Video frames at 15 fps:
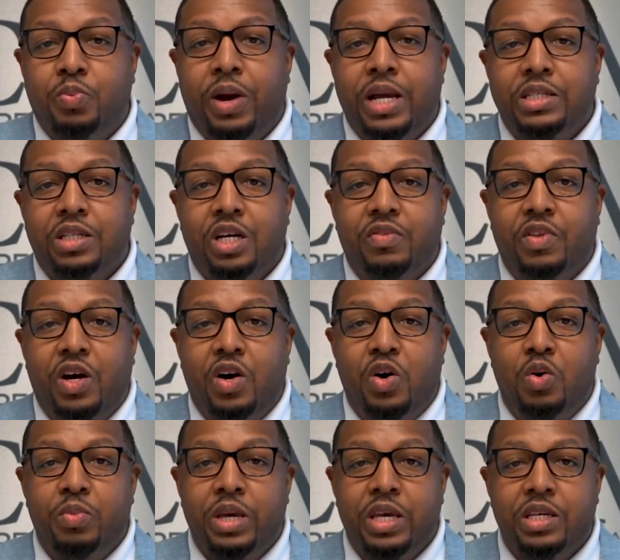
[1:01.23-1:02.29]
price of the
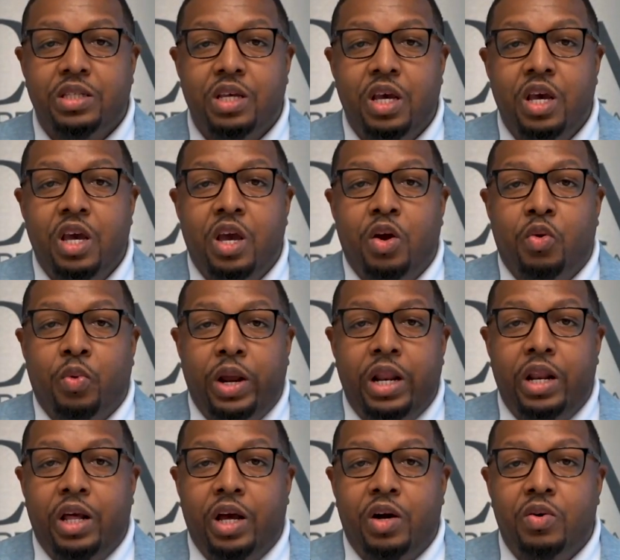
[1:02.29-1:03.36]
home is
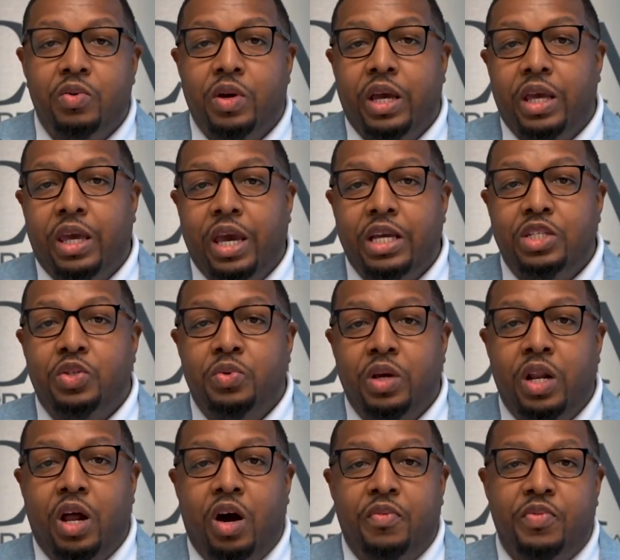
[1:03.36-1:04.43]
ready to go in case you get
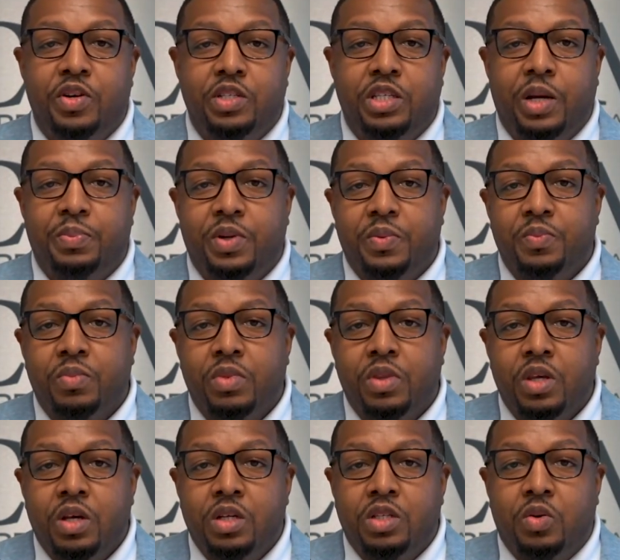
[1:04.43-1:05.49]
an offer accepted.
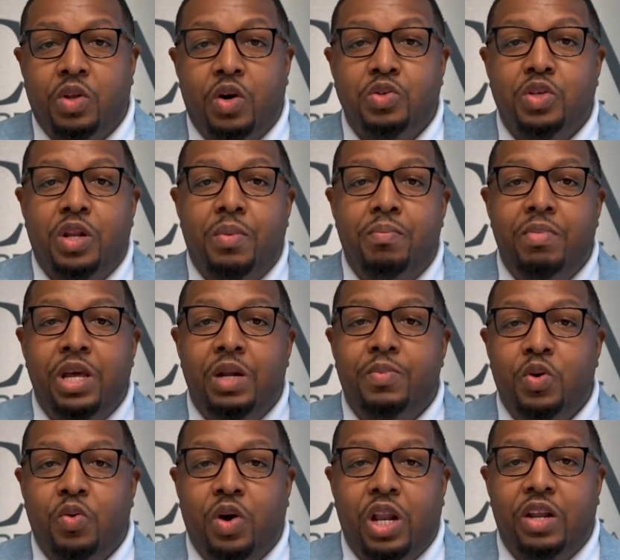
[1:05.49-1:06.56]
So those are the
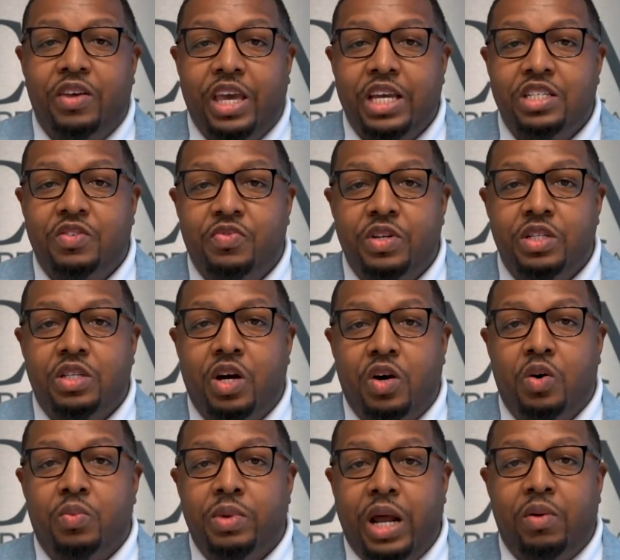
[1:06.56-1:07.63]
minimum qualifications for this
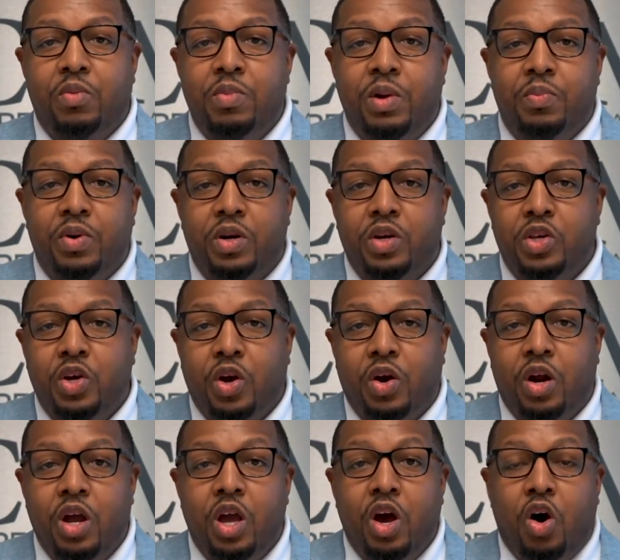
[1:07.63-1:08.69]
home. Now remember,
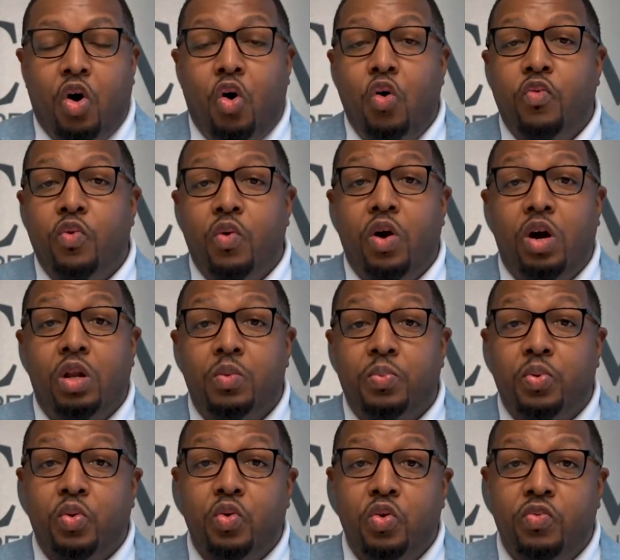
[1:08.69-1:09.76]
your overall
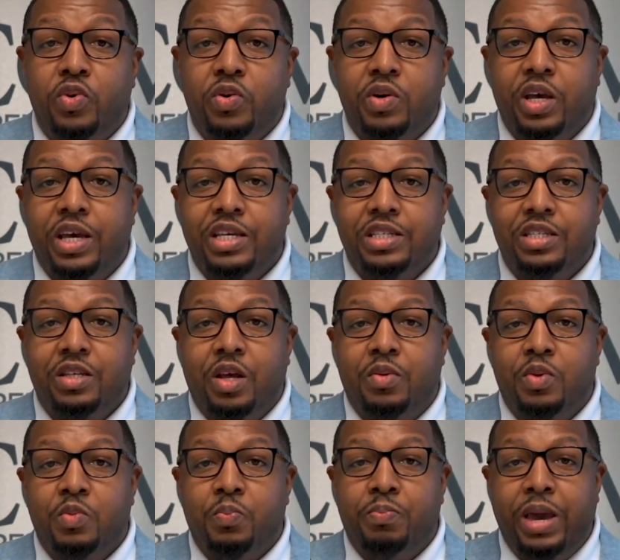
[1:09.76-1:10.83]
approval is
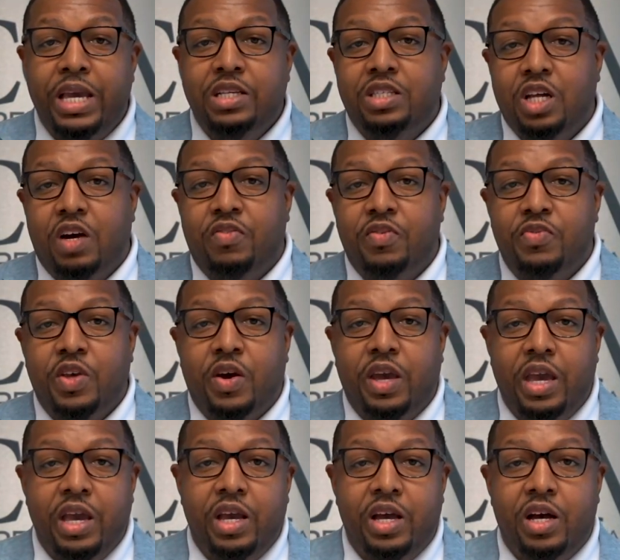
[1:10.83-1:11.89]
based off of your
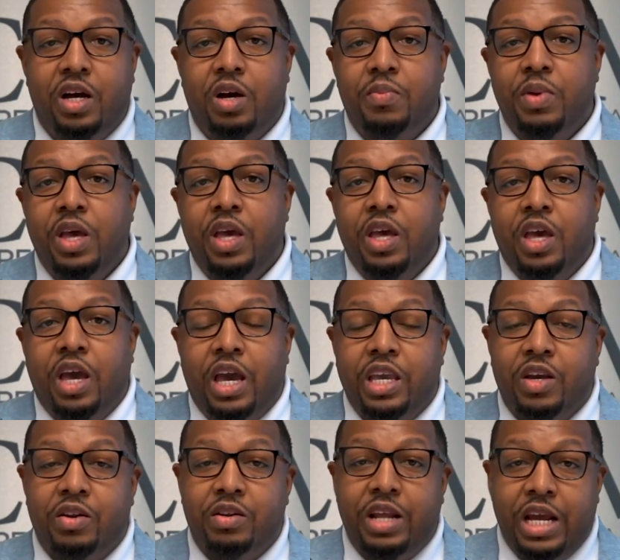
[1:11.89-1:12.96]
income and
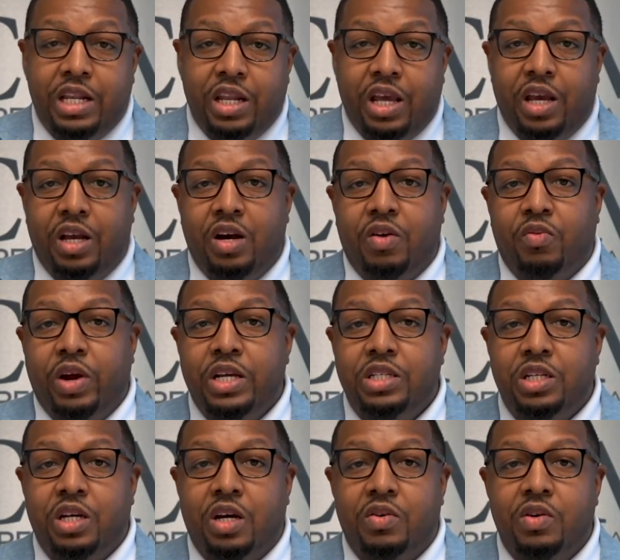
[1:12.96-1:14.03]
your debt to income
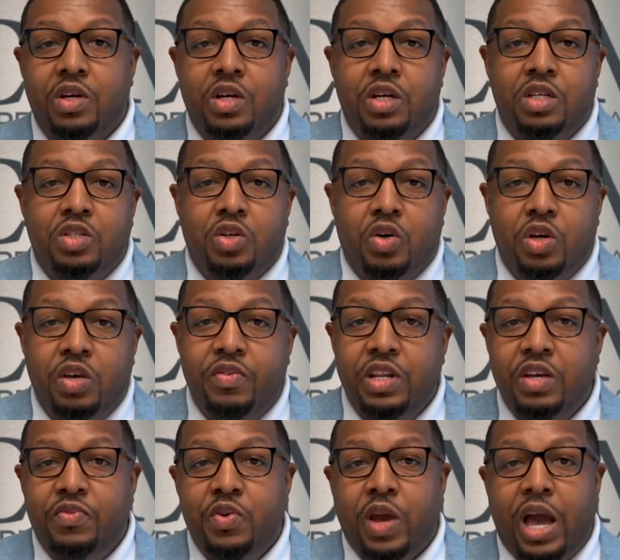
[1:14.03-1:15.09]
ratio. So even
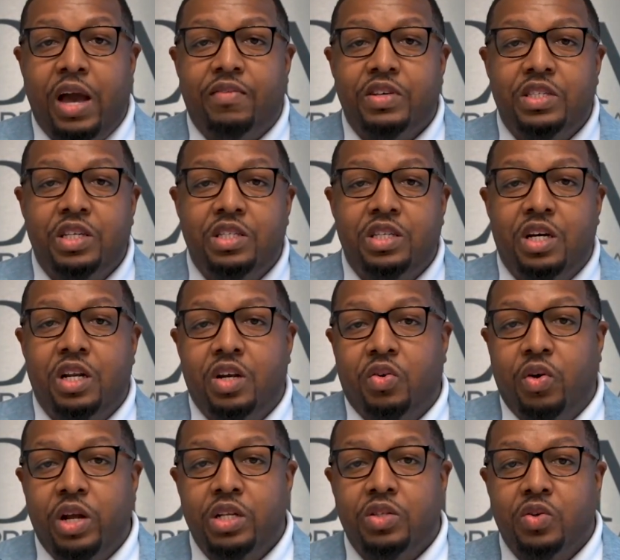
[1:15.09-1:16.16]
if you have a 600
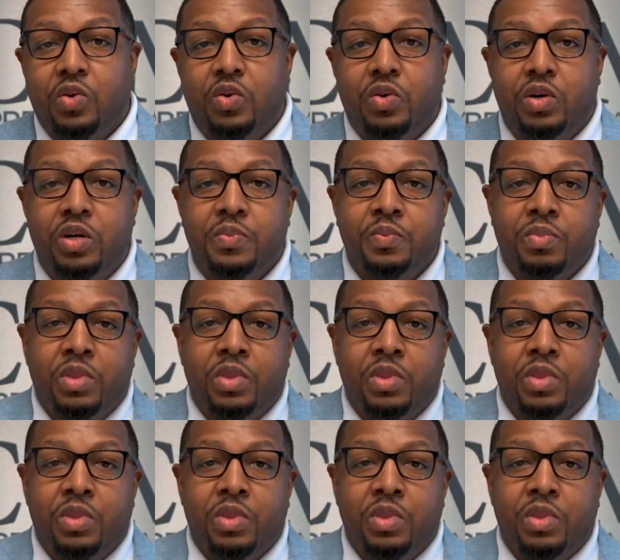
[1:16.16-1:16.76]
credit score